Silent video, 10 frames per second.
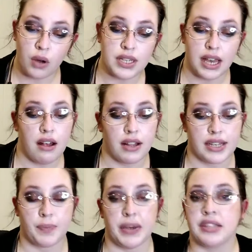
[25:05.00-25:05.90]
hotel
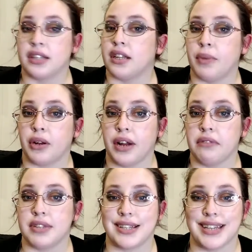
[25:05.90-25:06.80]
has basically been
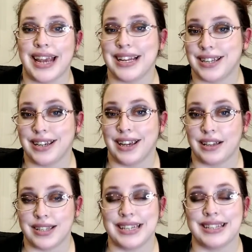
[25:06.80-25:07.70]
around since 18
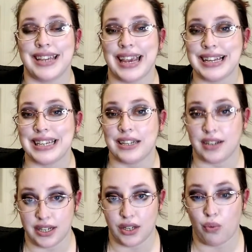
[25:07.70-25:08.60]
since
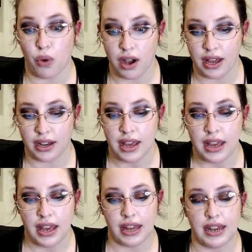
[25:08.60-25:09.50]
1891
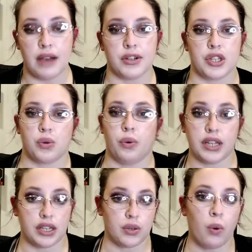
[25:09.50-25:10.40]
and now it's
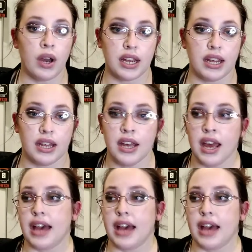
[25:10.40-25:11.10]
2020